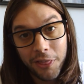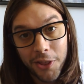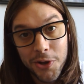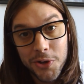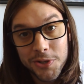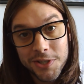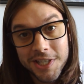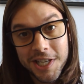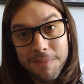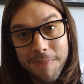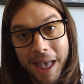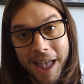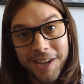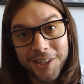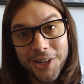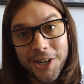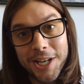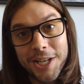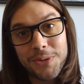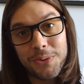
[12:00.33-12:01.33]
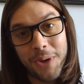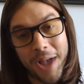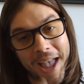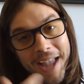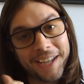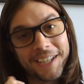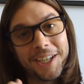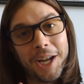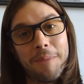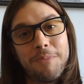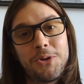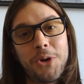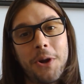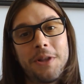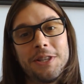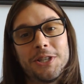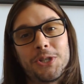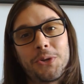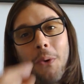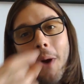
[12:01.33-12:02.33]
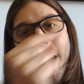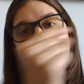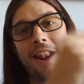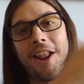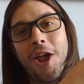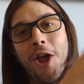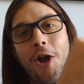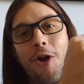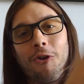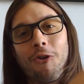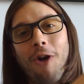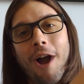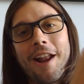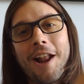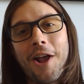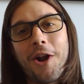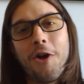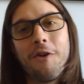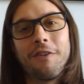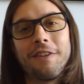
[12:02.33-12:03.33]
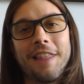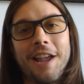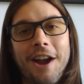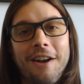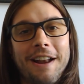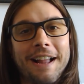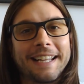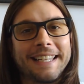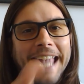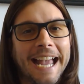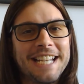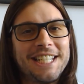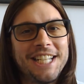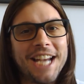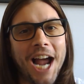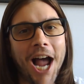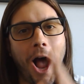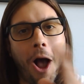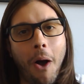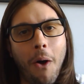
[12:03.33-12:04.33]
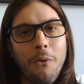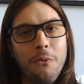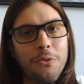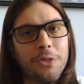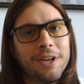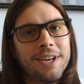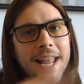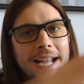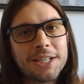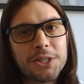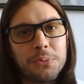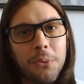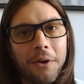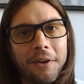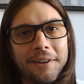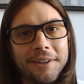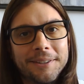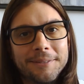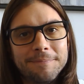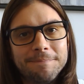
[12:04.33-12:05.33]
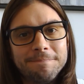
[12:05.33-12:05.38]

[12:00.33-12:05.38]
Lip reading: those C-Man goodies, well, hey, come join the squad right on over there. And I'll catch you on the next one.